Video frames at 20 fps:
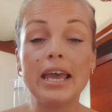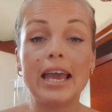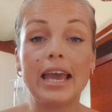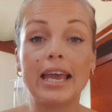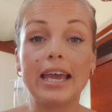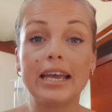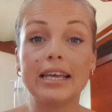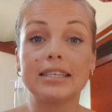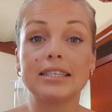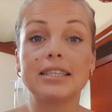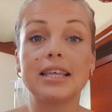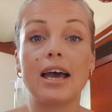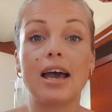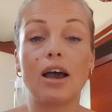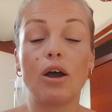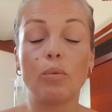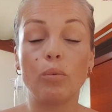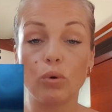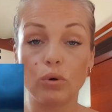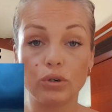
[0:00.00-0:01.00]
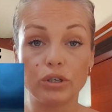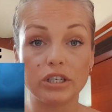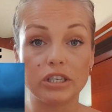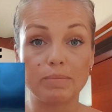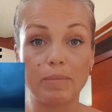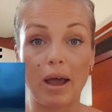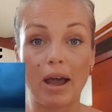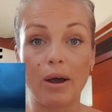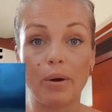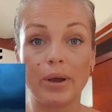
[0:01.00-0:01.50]
is that a
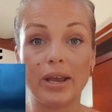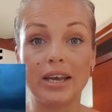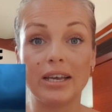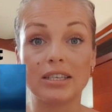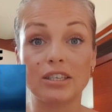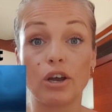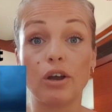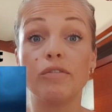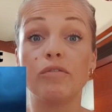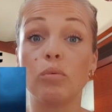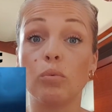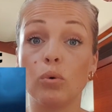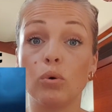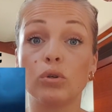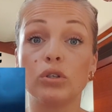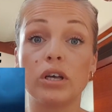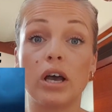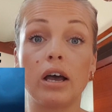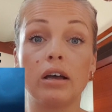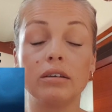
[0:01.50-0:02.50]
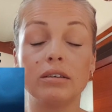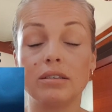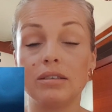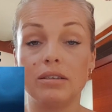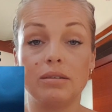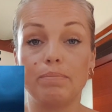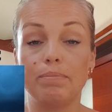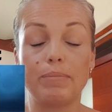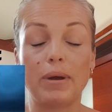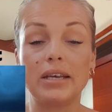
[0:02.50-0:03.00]
waterspout is over water.
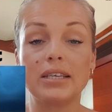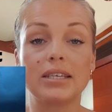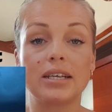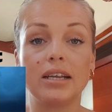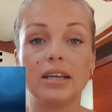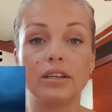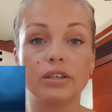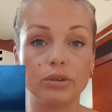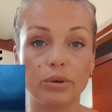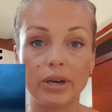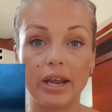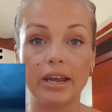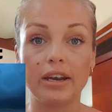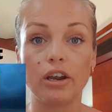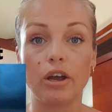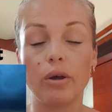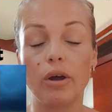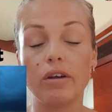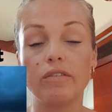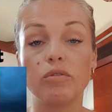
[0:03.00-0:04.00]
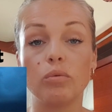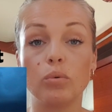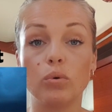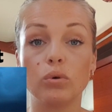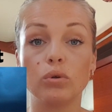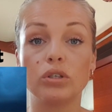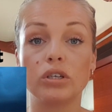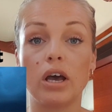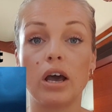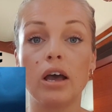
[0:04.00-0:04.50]
It's basically a tornado over
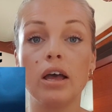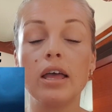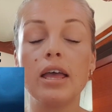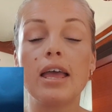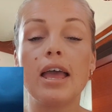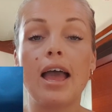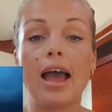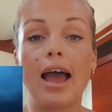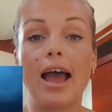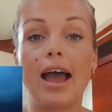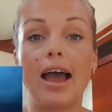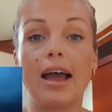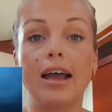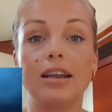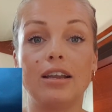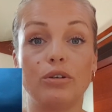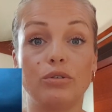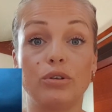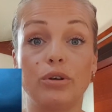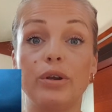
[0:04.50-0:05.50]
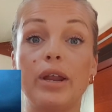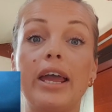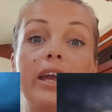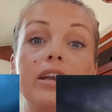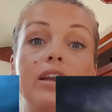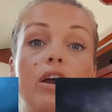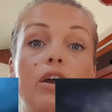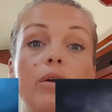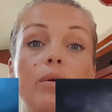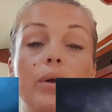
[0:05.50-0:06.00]
water, and a
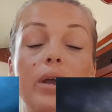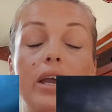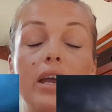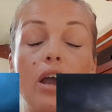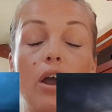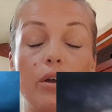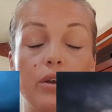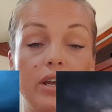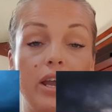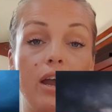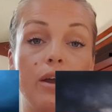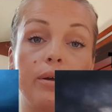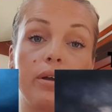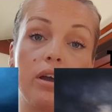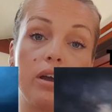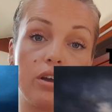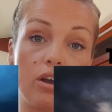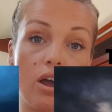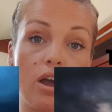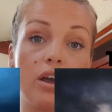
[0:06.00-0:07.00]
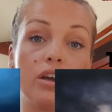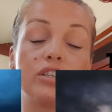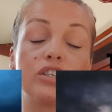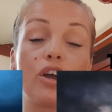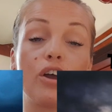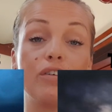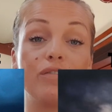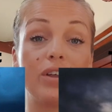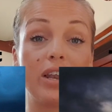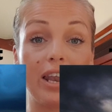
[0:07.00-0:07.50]
tornado only occurs
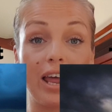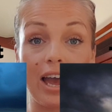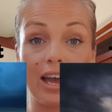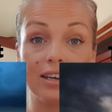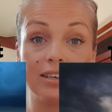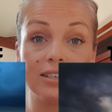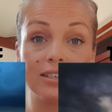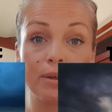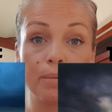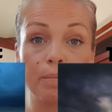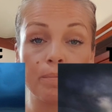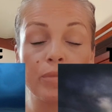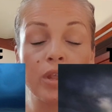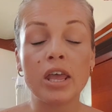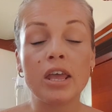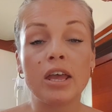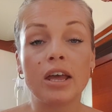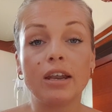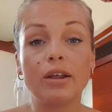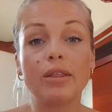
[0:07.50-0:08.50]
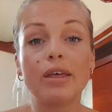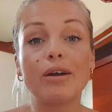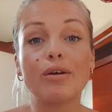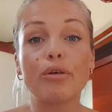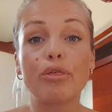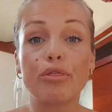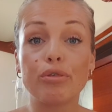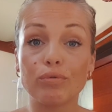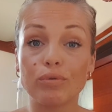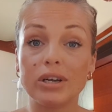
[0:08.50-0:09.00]
over land. Now there
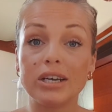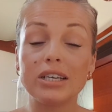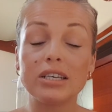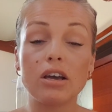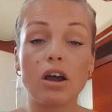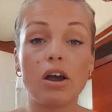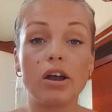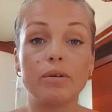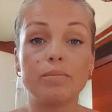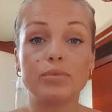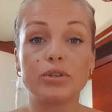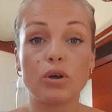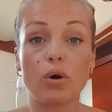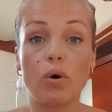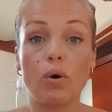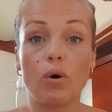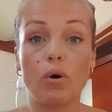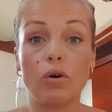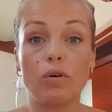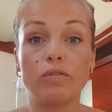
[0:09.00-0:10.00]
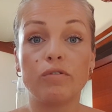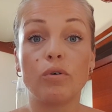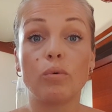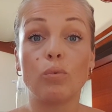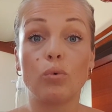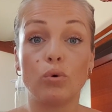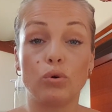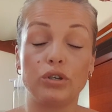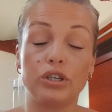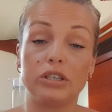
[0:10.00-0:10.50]
are 3 types of
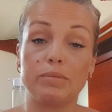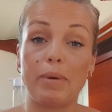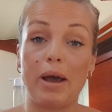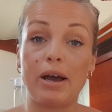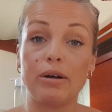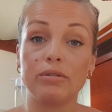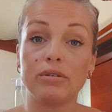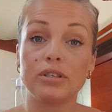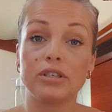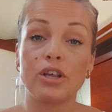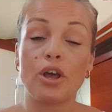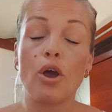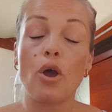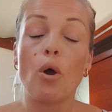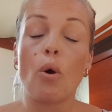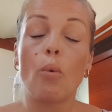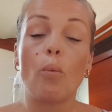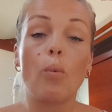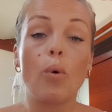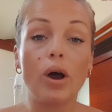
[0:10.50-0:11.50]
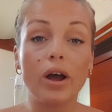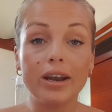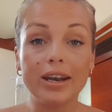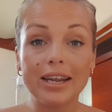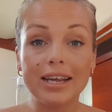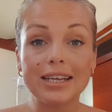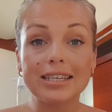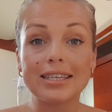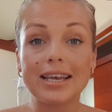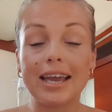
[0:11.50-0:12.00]
waterspouts.
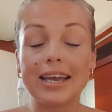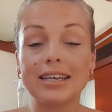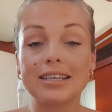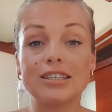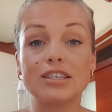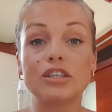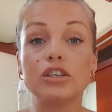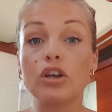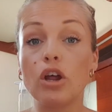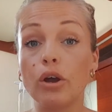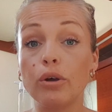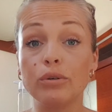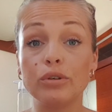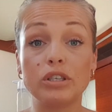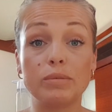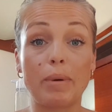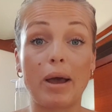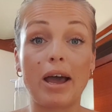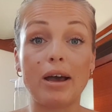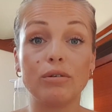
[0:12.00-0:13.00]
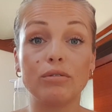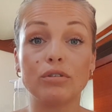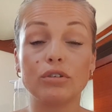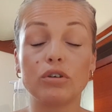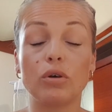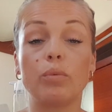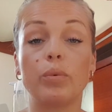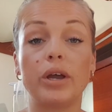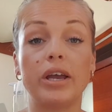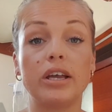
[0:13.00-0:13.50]
One is a snow
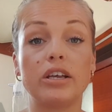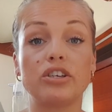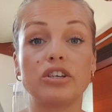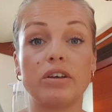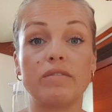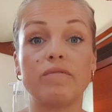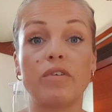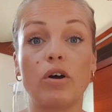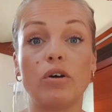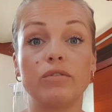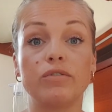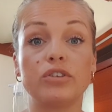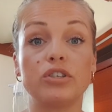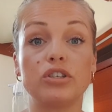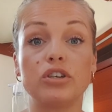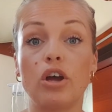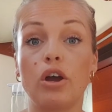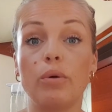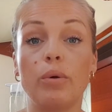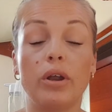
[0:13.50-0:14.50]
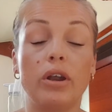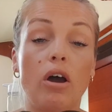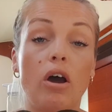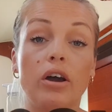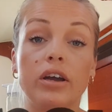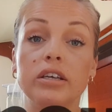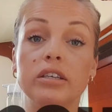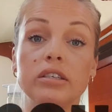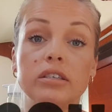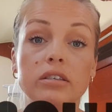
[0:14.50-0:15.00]
spout, which involves snow and
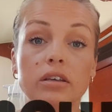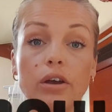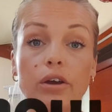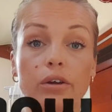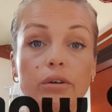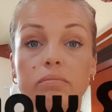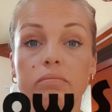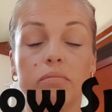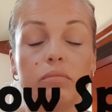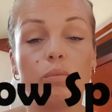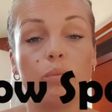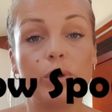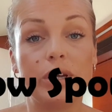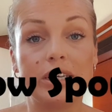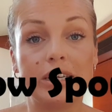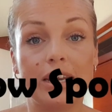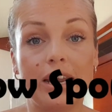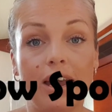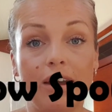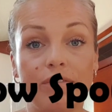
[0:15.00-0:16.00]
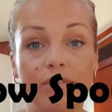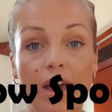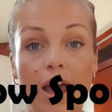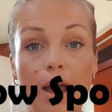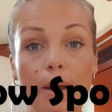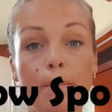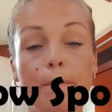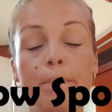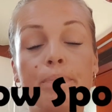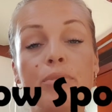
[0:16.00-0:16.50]
ice, so we didn't have
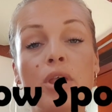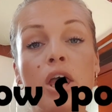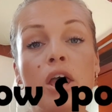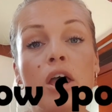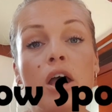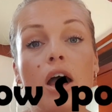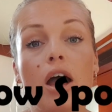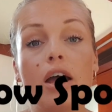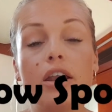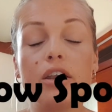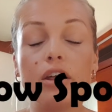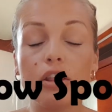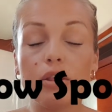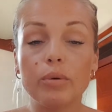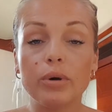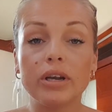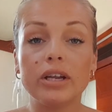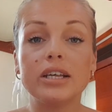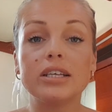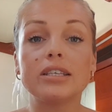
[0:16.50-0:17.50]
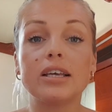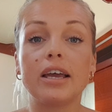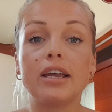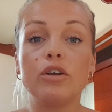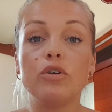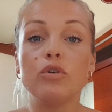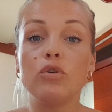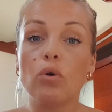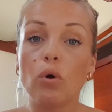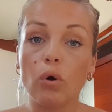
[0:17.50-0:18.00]
that. Another one is
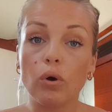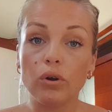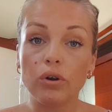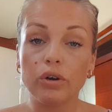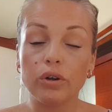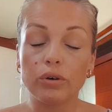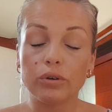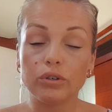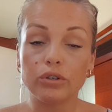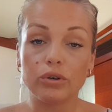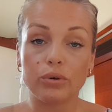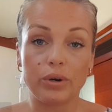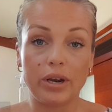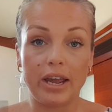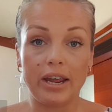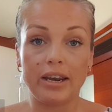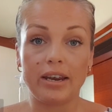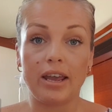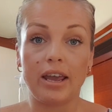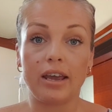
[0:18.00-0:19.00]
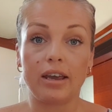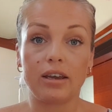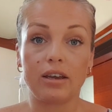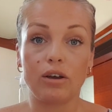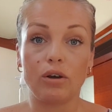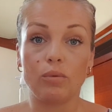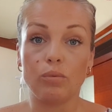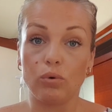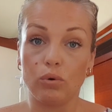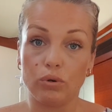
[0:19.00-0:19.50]
a non-tornadic
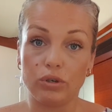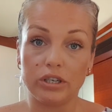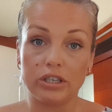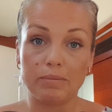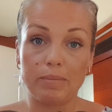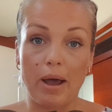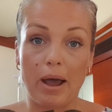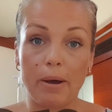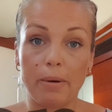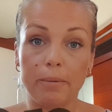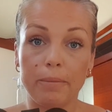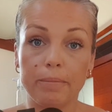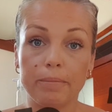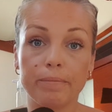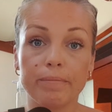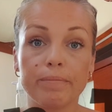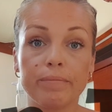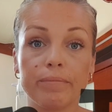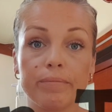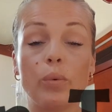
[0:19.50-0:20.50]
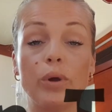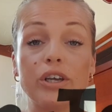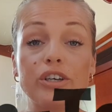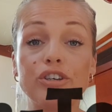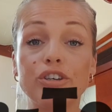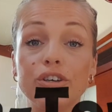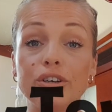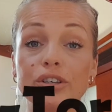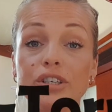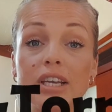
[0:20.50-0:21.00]
waterspout,
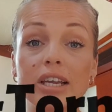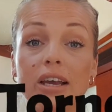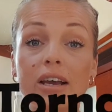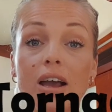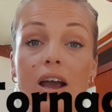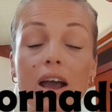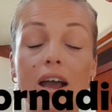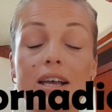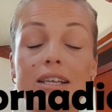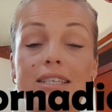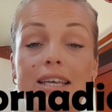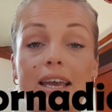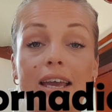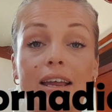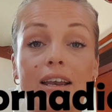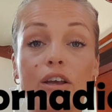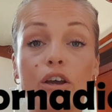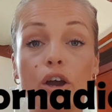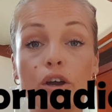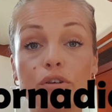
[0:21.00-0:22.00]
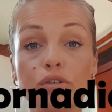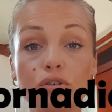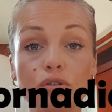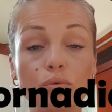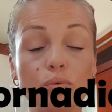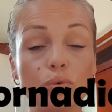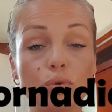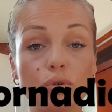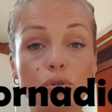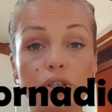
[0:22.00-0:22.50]
which usually occurs in
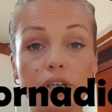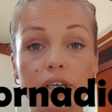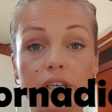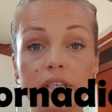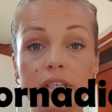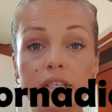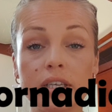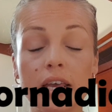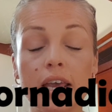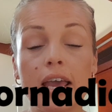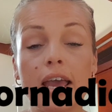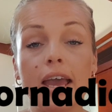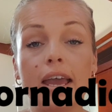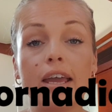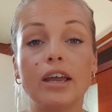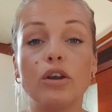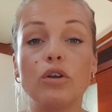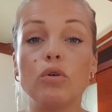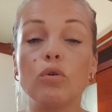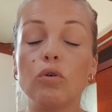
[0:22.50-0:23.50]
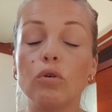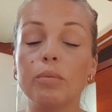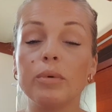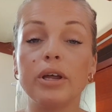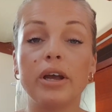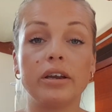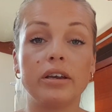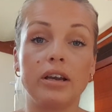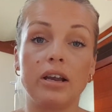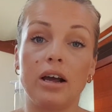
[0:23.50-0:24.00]
coastal waters. It
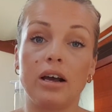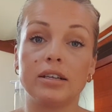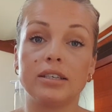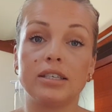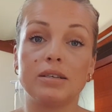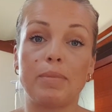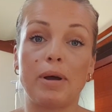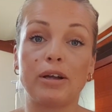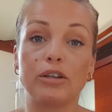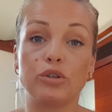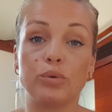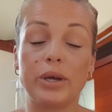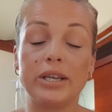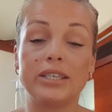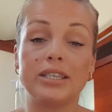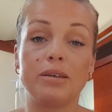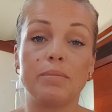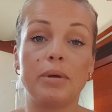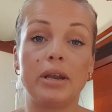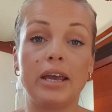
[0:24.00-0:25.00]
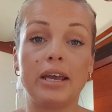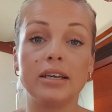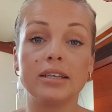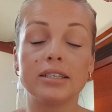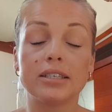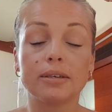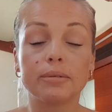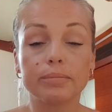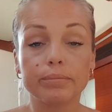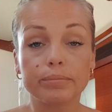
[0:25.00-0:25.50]
normally only lasts about 20 minutes